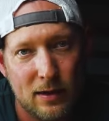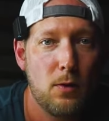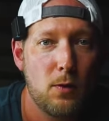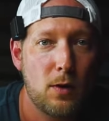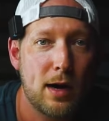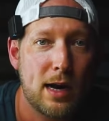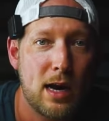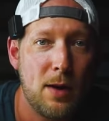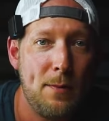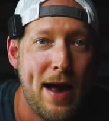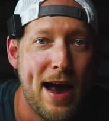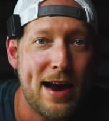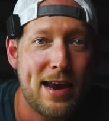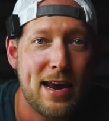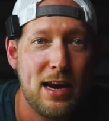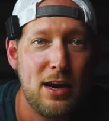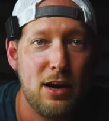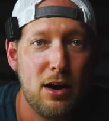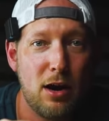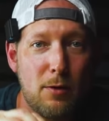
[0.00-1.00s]
We're gonna come back
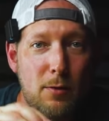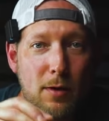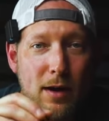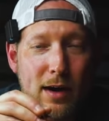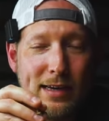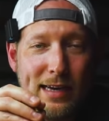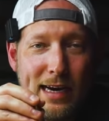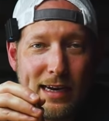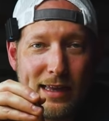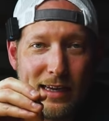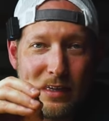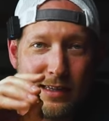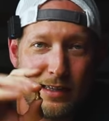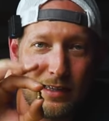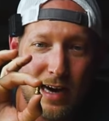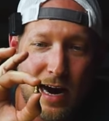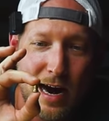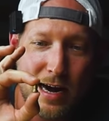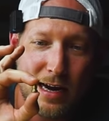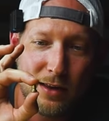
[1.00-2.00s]
in here. We're gonna take this
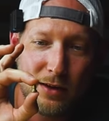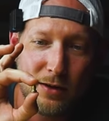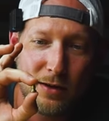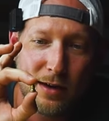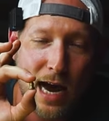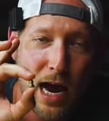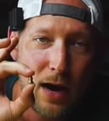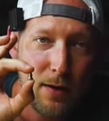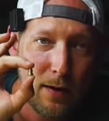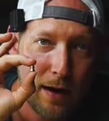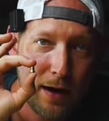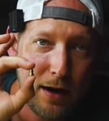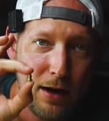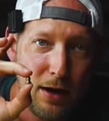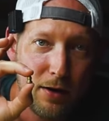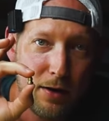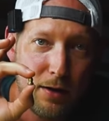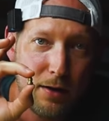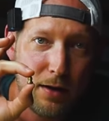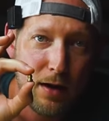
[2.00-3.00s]
tiny little guy right
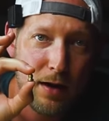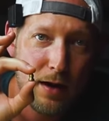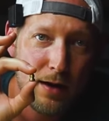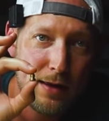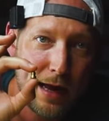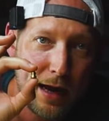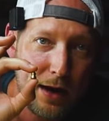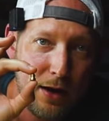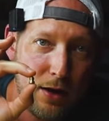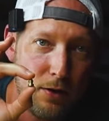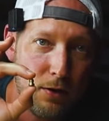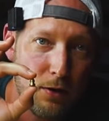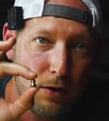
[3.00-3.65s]
here, that new